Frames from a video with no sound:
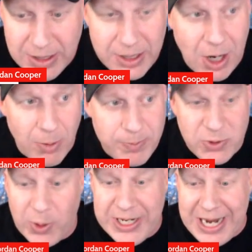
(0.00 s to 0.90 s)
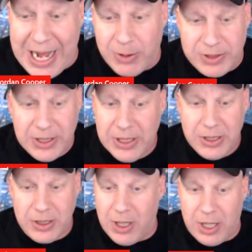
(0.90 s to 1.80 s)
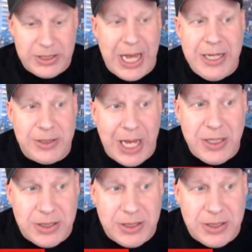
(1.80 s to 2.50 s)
tweeted out, take